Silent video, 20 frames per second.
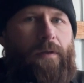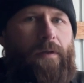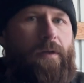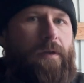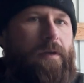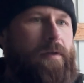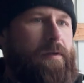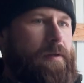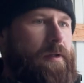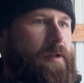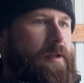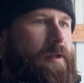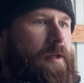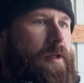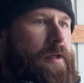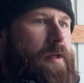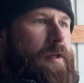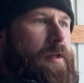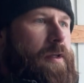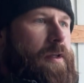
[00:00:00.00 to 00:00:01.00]
to
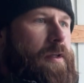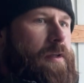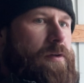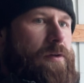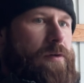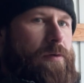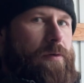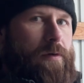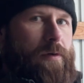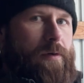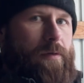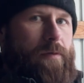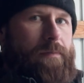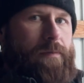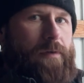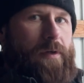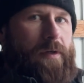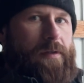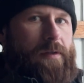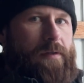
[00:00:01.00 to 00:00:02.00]
indoor
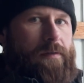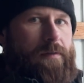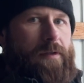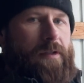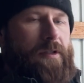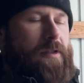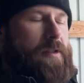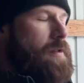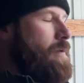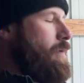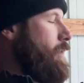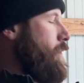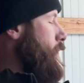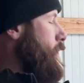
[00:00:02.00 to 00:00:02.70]
over at the league.